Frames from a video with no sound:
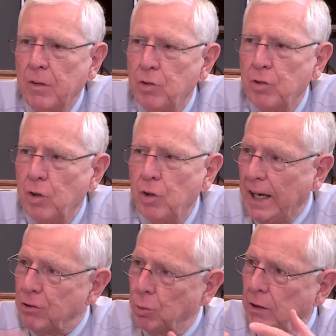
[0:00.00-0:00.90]
So the
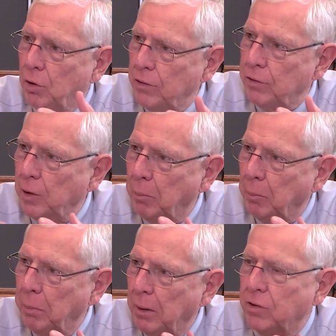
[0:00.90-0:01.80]
actual increase in the
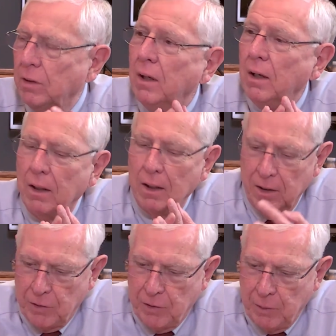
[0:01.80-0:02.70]
budget
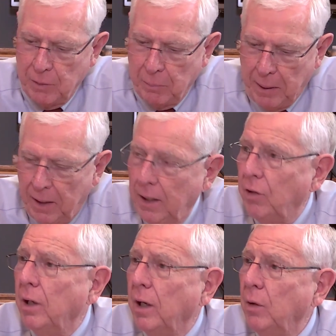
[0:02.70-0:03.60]
is about
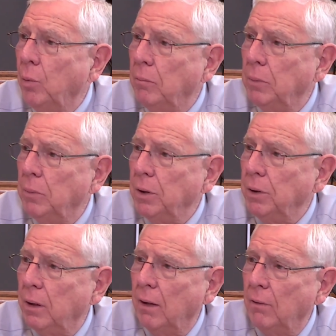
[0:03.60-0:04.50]
$891 million
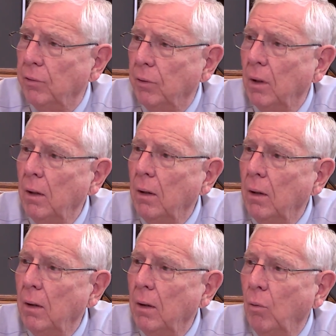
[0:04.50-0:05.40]

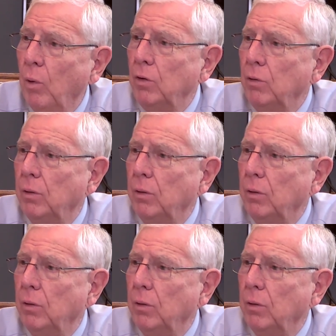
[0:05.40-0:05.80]
when you